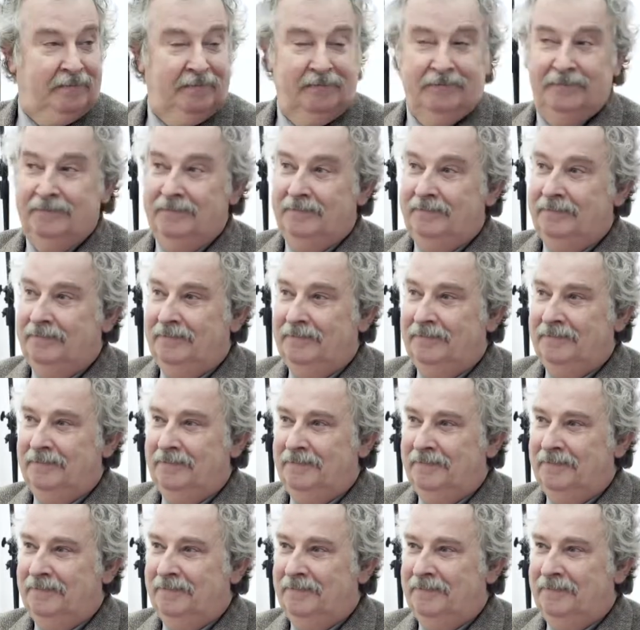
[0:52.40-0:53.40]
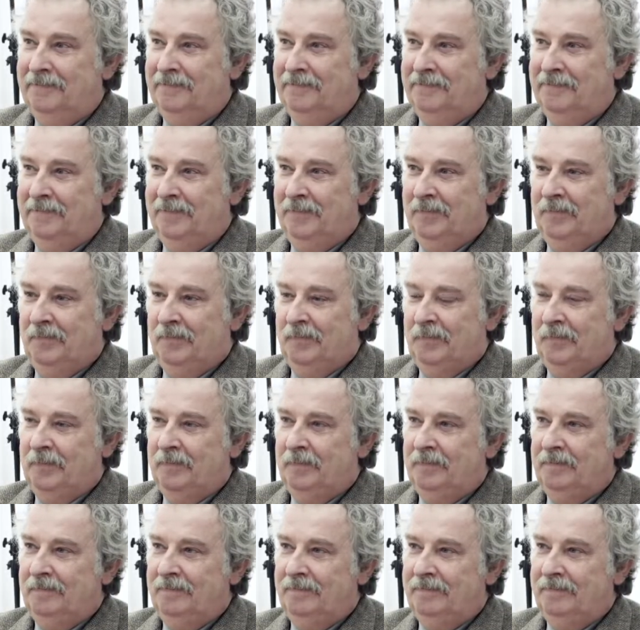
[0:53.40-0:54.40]

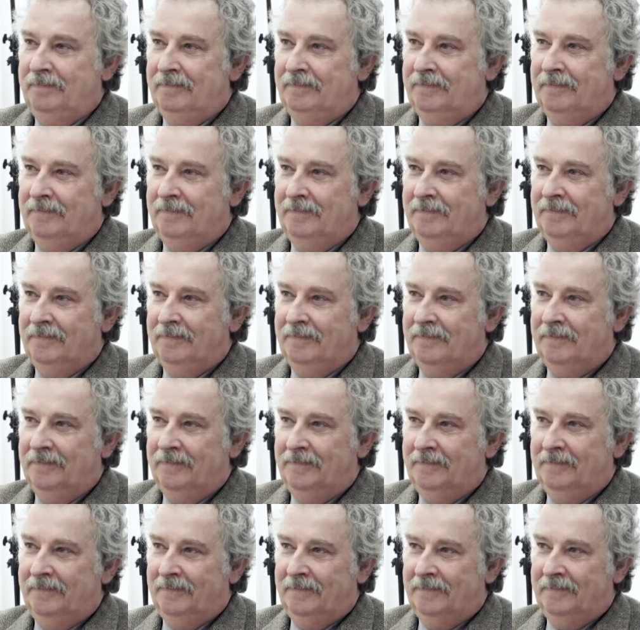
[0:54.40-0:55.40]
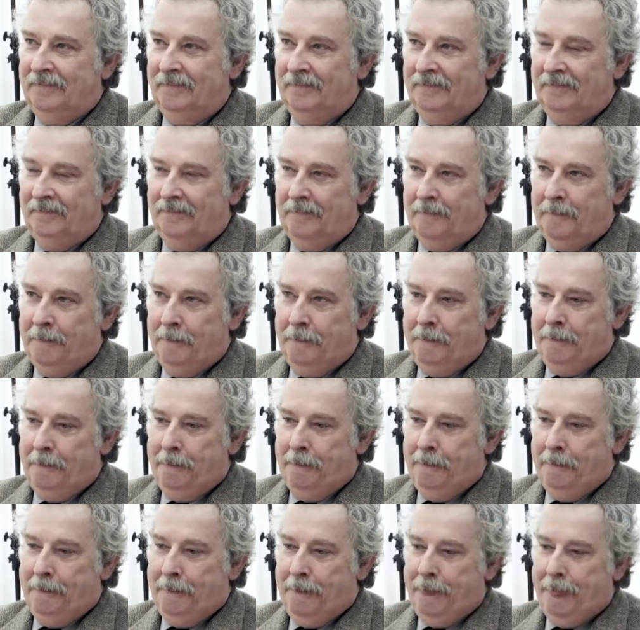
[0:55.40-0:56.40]

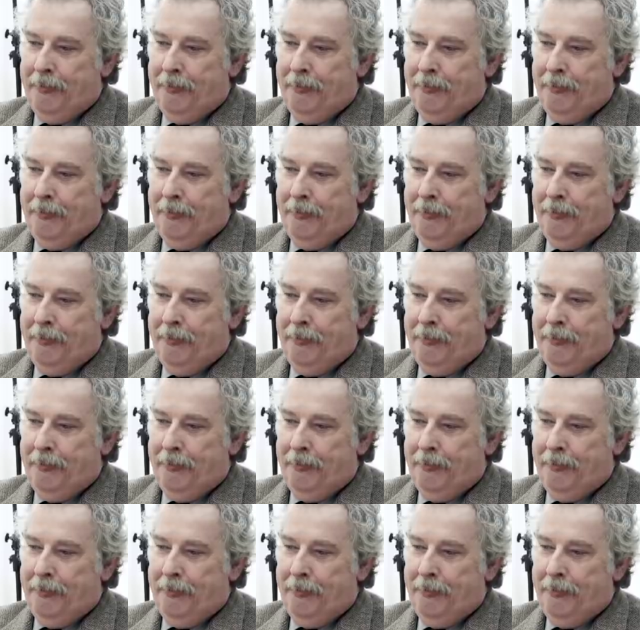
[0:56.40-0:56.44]
This person isn't speaking.